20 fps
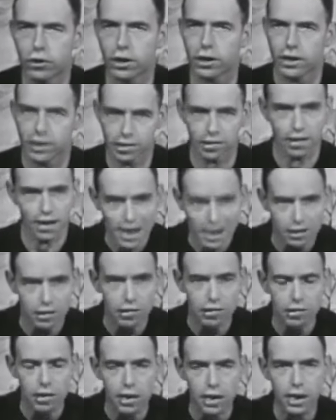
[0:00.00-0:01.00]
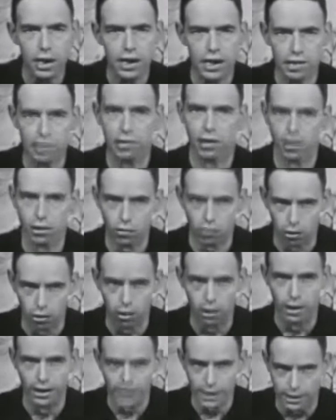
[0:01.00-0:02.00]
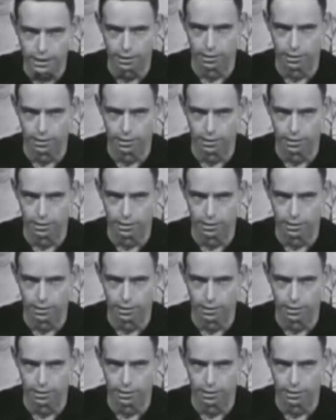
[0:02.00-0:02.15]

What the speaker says: is nuts. It's not all here.